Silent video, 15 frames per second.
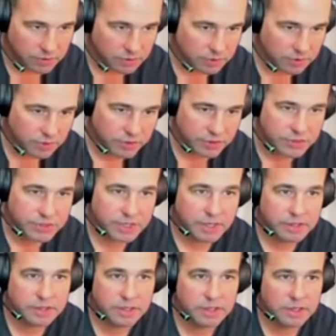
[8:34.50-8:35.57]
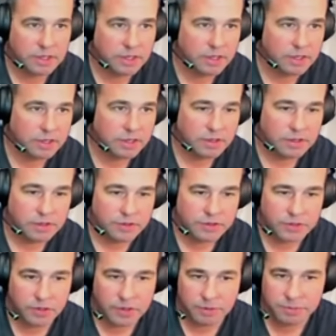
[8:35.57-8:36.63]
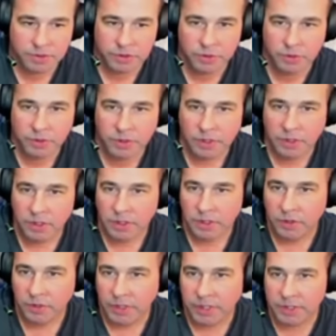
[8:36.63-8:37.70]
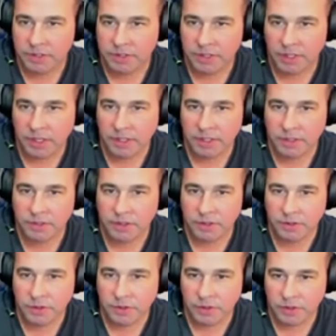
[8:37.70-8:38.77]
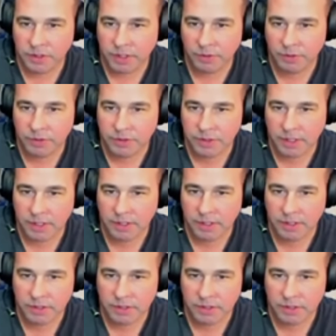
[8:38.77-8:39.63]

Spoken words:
You could check the startup too when it gets to 90, so it will say like